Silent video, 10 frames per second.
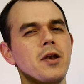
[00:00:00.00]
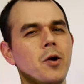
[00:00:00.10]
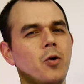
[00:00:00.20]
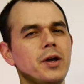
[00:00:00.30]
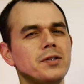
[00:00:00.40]
of
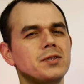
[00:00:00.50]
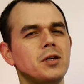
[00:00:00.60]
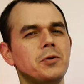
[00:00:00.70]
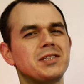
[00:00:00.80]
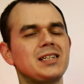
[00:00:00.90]
noise,
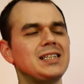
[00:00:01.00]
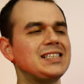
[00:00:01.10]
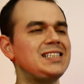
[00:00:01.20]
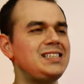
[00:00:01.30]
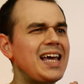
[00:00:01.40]
so it's gonna
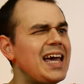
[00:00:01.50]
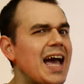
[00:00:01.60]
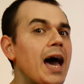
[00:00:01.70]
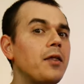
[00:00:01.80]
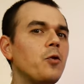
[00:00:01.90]

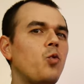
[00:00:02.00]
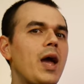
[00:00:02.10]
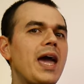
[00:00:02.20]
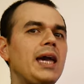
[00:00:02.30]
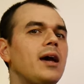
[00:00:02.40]
stay out of the
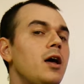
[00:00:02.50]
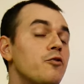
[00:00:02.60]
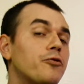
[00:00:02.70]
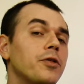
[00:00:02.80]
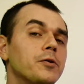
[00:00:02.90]
way
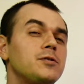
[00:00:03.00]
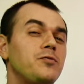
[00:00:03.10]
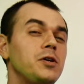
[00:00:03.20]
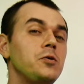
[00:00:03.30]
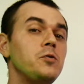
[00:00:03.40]
for those
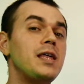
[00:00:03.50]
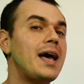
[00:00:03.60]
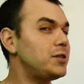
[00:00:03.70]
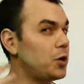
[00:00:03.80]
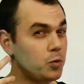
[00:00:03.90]
of you
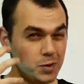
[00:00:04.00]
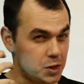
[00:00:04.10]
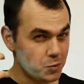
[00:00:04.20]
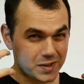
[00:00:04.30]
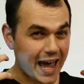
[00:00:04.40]
that don't
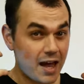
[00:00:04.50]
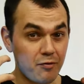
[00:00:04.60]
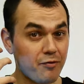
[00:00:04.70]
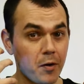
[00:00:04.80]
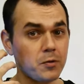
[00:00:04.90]
use
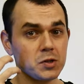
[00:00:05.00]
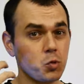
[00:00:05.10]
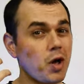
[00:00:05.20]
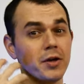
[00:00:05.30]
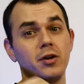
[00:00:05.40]
headphones
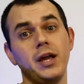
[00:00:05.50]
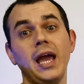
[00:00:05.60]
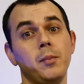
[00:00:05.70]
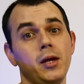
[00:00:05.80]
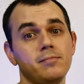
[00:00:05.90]
while you're
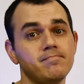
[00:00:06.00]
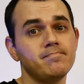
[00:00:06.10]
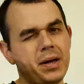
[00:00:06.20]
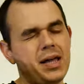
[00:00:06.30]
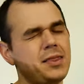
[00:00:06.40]
gaming.
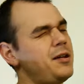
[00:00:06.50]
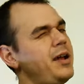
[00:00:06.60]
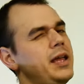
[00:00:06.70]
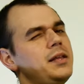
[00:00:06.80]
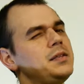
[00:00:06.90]
But
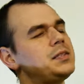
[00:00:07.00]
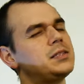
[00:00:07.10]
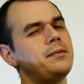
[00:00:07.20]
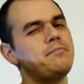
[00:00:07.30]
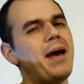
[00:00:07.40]
there is
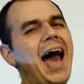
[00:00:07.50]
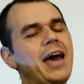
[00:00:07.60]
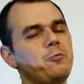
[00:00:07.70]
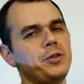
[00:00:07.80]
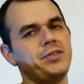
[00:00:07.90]
some
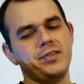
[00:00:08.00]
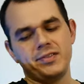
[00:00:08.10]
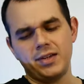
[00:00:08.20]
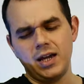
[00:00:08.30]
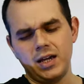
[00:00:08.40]
bad with
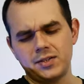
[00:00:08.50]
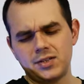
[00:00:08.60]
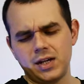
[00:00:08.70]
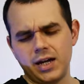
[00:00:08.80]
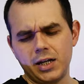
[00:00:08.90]
this
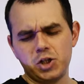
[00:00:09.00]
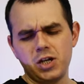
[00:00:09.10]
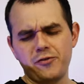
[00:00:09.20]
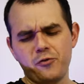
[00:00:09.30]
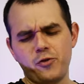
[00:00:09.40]
case, uh,
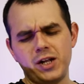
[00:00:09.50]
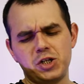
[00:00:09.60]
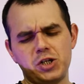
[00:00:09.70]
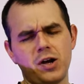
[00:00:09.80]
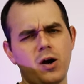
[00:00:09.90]
chief of
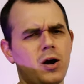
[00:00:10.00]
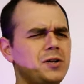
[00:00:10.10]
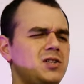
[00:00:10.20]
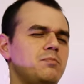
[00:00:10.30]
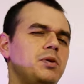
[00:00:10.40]
which
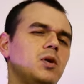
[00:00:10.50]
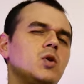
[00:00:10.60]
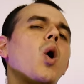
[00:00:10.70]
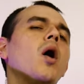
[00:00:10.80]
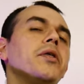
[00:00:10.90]
are some
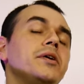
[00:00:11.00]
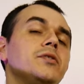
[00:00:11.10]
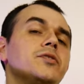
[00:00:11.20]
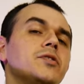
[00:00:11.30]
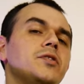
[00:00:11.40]
build quality
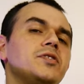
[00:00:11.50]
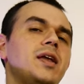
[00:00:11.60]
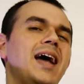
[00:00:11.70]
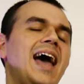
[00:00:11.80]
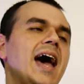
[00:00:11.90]
concerns
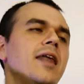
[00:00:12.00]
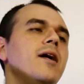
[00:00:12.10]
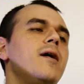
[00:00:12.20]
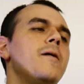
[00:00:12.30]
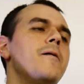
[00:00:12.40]
that I had.
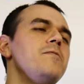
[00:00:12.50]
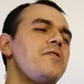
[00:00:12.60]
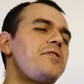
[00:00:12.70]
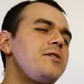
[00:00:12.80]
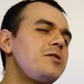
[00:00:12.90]

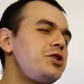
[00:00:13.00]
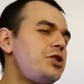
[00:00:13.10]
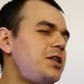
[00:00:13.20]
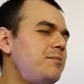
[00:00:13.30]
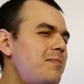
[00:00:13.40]
The thinner
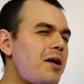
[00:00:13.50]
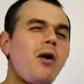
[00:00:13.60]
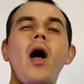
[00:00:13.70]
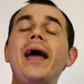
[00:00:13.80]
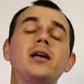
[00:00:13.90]
sheet
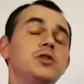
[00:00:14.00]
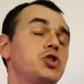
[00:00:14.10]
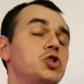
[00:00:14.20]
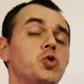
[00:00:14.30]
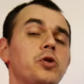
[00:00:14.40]
metal I can
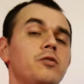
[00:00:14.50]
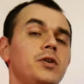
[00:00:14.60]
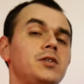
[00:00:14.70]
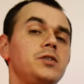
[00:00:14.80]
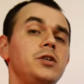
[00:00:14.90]
sort of
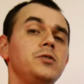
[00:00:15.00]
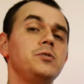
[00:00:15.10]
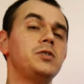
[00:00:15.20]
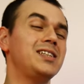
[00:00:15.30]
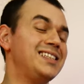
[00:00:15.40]

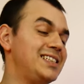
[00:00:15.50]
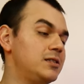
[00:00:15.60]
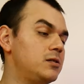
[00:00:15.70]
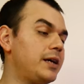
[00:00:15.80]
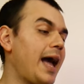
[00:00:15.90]
excuse
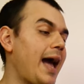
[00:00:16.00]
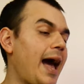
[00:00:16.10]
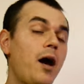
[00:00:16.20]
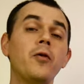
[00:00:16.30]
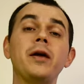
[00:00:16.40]
considering
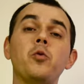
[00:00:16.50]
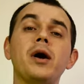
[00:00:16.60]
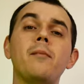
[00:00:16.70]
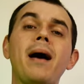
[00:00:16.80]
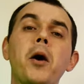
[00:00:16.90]
how they
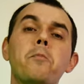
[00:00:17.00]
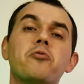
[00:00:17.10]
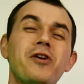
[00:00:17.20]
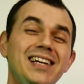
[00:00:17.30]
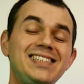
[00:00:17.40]
went about
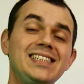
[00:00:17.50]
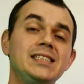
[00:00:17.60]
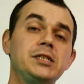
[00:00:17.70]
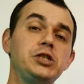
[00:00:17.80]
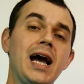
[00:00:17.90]

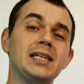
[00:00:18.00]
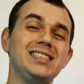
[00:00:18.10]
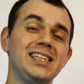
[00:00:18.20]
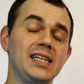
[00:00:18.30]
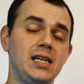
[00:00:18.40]
bracing the
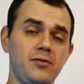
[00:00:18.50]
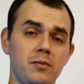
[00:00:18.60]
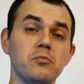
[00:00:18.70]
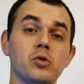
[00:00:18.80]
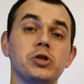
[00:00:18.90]
chassis to give
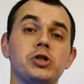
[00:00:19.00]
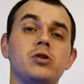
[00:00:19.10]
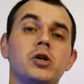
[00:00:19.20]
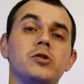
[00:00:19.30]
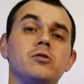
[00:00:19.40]
it more
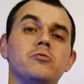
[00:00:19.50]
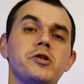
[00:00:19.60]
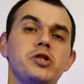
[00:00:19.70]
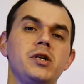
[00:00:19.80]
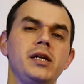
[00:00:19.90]
structural
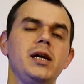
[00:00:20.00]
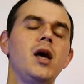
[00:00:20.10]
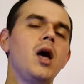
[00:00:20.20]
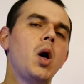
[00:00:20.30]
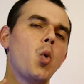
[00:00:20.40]
rigidity.
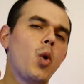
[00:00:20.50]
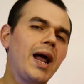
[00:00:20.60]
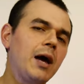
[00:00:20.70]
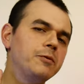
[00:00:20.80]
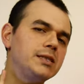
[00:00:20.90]

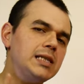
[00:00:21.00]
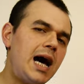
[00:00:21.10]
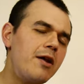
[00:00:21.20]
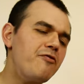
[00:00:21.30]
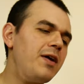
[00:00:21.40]
What I was
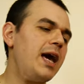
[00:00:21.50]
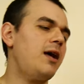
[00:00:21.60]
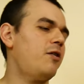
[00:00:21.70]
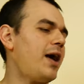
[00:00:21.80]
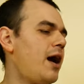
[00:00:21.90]
not a
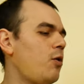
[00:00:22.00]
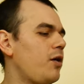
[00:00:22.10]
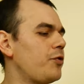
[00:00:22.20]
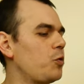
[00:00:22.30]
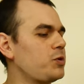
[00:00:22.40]
fan of,
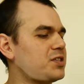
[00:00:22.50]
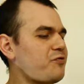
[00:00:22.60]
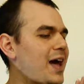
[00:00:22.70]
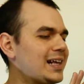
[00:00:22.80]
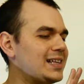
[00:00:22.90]
however, was the
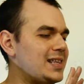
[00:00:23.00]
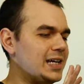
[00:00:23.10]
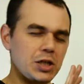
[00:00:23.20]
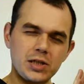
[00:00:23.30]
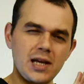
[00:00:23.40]
fact that
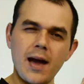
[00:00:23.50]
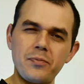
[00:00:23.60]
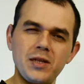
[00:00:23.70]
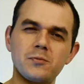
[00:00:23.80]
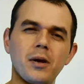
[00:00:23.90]
they just
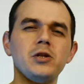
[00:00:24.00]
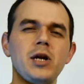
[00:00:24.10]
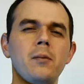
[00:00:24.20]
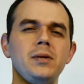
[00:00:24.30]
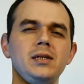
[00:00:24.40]
kept these
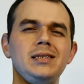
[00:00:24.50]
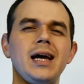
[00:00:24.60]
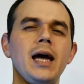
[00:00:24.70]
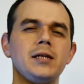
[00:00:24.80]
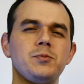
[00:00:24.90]
punch-out
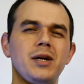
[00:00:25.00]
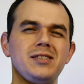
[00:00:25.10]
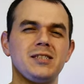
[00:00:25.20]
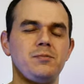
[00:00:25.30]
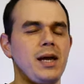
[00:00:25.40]
PCI
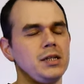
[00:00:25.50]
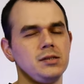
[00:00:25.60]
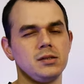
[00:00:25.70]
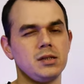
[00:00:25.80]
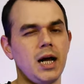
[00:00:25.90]
Express
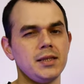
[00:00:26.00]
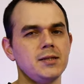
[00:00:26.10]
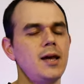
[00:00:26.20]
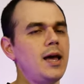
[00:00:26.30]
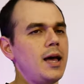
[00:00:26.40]
expansion
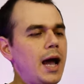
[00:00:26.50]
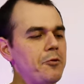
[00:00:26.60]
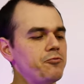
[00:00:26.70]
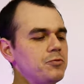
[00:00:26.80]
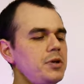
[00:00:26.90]
slots.
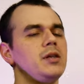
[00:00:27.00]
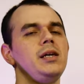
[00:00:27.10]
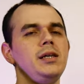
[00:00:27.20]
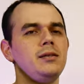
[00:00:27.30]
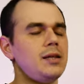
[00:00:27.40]
I
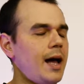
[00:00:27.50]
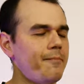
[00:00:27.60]
really,